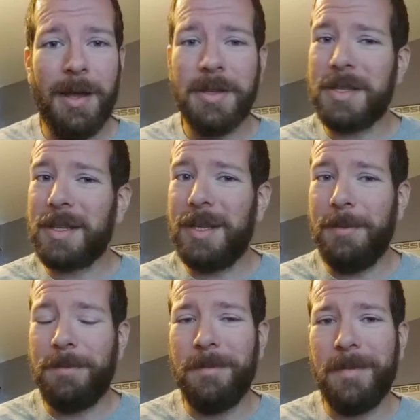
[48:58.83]
Just
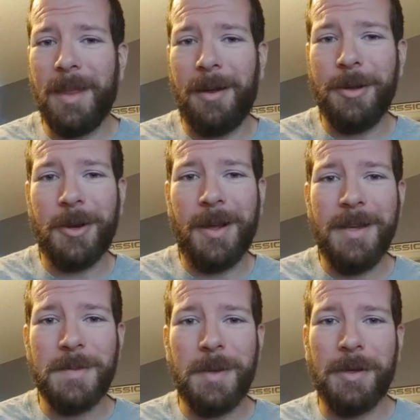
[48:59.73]
keep your
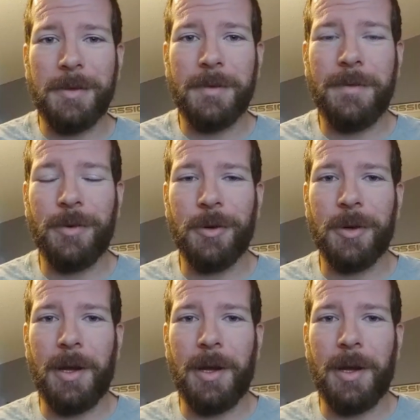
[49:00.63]
eyes peeled for